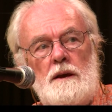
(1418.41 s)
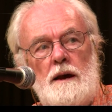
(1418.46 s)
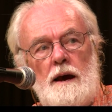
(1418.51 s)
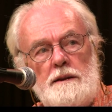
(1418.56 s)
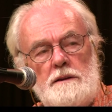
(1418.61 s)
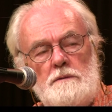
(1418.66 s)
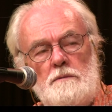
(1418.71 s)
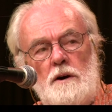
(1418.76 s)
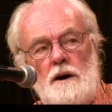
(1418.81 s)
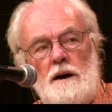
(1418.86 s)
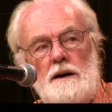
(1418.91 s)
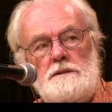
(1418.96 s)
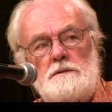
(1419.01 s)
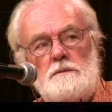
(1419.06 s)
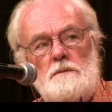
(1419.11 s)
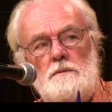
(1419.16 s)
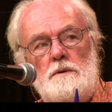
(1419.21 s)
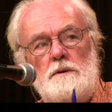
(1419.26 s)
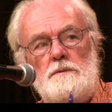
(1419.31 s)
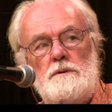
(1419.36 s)

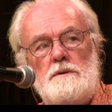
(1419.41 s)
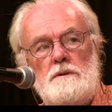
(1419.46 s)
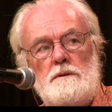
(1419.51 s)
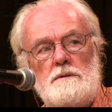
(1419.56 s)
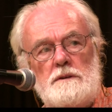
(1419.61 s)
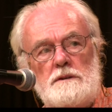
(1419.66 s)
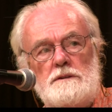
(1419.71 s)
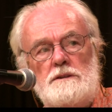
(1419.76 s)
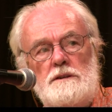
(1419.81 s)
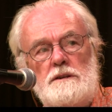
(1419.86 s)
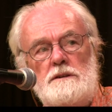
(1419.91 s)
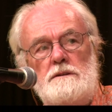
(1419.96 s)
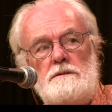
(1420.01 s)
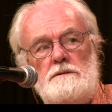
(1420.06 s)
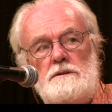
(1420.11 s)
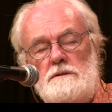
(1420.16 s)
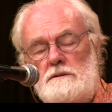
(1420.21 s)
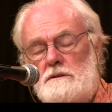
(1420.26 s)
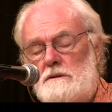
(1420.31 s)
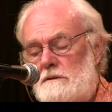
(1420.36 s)
Otherwise, we will
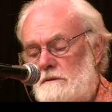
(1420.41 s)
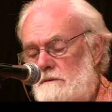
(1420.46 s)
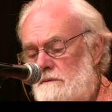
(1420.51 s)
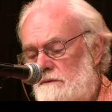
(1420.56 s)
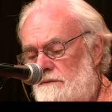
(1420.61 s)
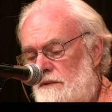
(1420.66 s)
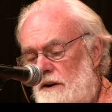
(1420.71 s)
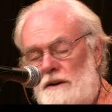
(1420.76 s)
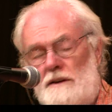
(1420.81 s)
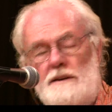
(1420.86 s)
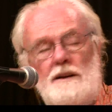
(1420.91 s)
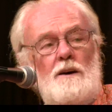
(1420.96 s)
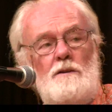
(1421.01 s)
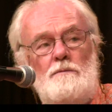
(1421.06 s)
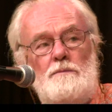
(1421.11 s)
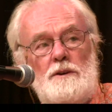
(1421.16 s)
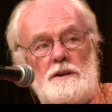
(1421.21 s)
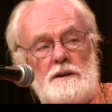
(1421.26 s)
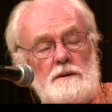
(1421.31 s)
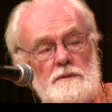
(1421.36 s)
continue to do very
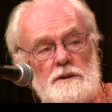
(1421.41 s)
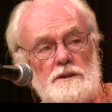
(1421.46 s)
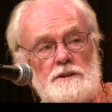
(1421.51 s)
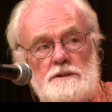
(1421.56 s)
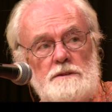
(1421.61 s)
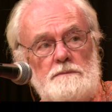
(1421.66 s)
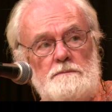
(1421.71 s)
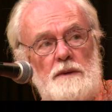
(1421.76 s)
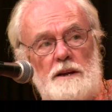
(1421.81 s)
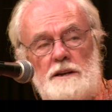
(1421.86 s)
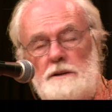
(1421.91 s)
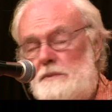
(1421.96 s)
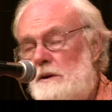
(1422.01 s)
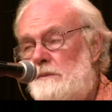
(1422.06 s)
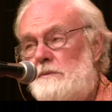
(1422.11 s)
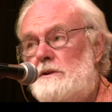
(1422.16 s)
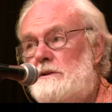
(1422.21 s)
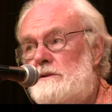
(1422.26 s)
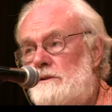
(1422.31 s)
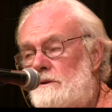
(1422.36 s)
nobly, which many
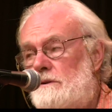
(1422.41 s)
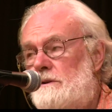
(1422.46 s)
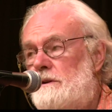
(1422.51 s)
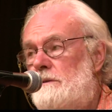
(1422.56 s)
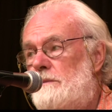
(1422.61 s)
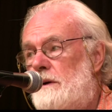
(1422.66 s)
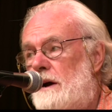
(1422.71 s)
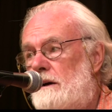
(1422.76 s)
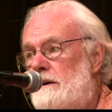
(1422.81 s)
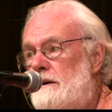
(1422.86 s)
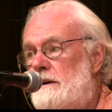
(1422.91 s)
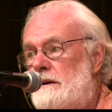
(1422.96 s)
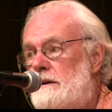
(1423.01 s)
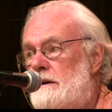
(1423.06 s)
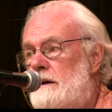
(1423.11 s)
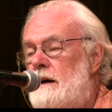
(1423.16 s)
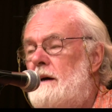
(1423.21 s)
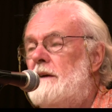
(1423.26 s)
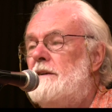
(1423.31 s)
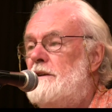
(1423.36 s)
people are talking about
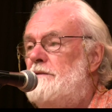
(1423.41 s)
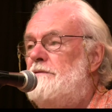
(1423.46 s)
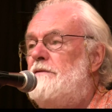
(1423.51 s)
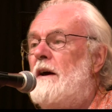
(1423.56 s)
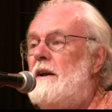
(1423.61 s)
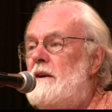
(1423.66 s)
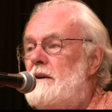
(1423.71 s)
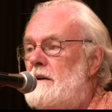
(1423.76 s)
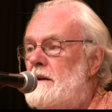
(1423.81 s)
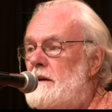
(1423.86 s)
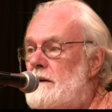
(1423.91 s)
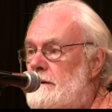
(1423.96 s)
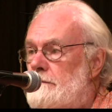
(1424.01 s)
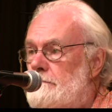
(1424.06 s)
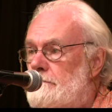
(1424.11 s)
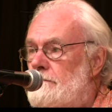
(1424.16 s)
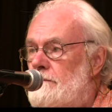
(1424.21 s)
here, defending